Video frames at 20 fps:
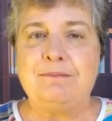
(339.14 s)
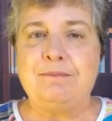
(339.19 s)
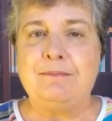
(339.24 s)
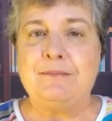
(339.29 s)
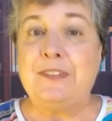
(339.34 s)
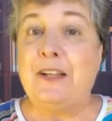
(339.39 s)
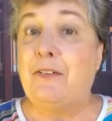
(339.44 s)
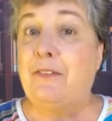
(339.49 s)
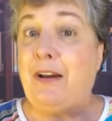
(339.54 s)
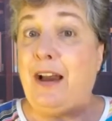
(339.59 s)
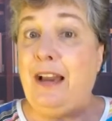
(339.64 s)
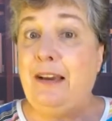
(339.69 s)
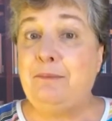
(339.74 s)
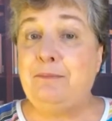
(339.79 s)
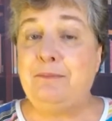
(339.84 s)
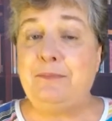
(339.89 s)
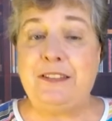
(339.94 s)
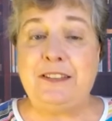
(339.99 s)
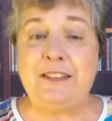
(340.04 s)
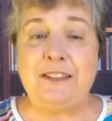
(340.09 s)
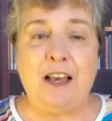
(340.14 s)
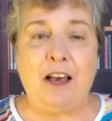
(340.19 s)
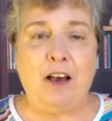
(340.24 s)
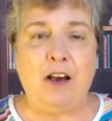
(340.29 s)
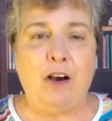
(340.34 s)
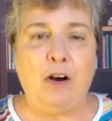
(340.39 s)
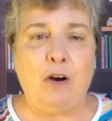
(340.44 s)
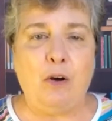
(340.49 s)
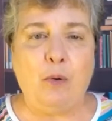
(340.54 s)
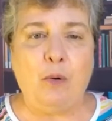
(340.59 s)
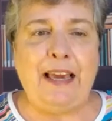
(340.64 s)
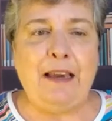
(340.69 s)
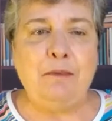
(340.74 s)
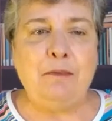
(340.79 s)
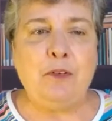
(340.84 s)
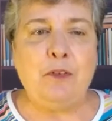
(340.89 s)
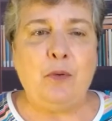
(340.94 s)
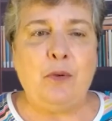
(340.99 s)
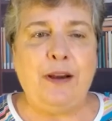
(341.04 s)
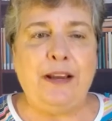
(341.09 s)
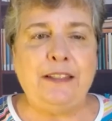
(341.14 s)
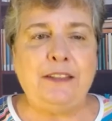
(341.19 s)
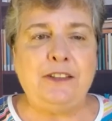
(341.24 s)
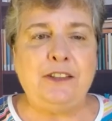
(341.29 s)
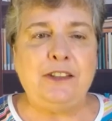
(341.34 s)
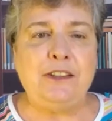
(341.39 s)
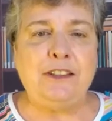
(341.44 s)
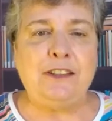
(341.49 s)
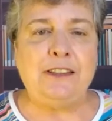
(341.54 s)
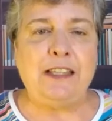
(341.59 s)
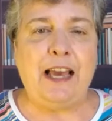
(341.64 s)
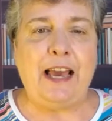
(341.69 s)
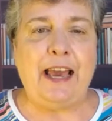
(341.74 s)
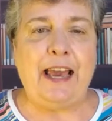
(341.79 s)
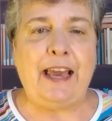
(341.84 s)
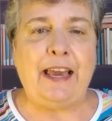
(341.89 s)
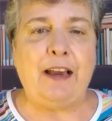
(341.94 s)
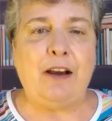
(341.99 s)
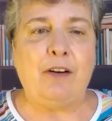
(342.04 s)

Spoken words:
Okay, so I'm going to say,